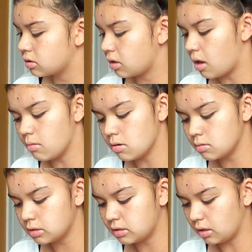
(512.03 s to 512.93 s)
I'm
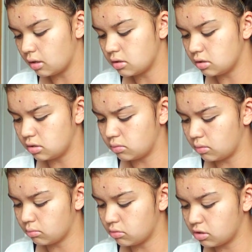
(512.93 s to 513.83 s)
almost done, just
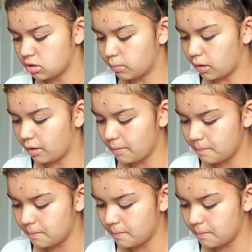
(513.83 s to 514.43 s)
one more spot.